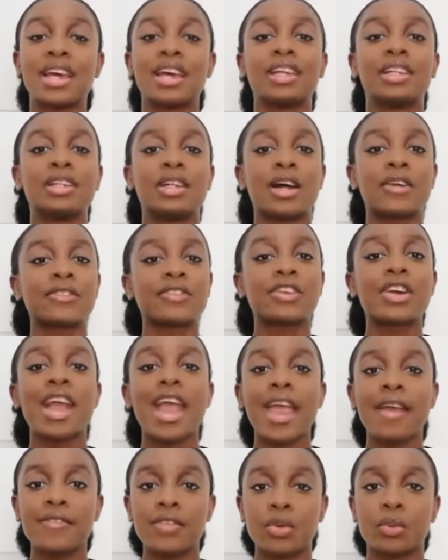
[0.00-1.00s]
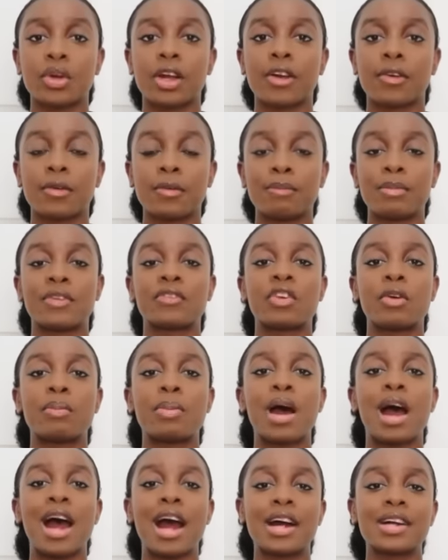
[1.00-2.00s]
Not for everywhere, but for
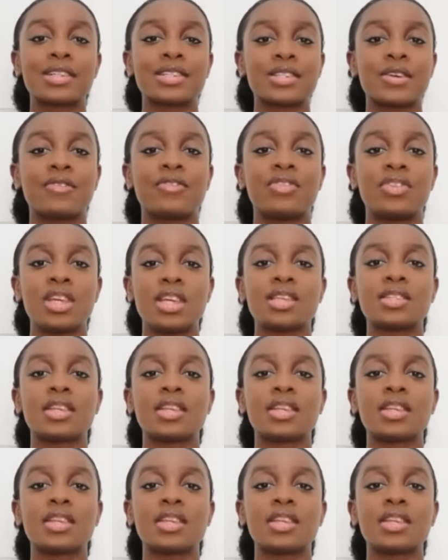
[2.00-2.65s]
parts of these